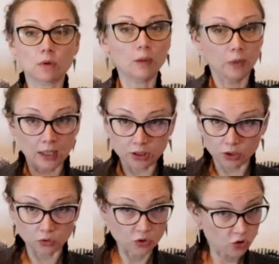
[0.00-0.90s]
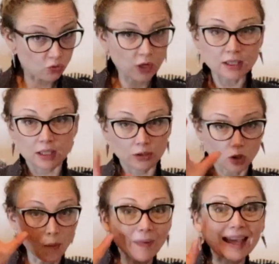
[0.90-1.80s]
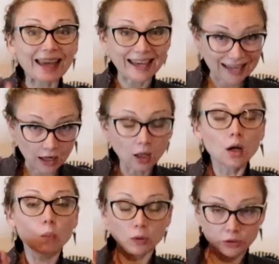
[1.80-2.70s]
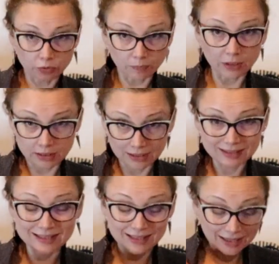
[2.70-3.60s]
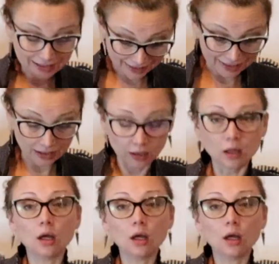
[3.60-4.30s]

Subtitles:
right, we're getting you straight in, come here, we'll do the blood tests here.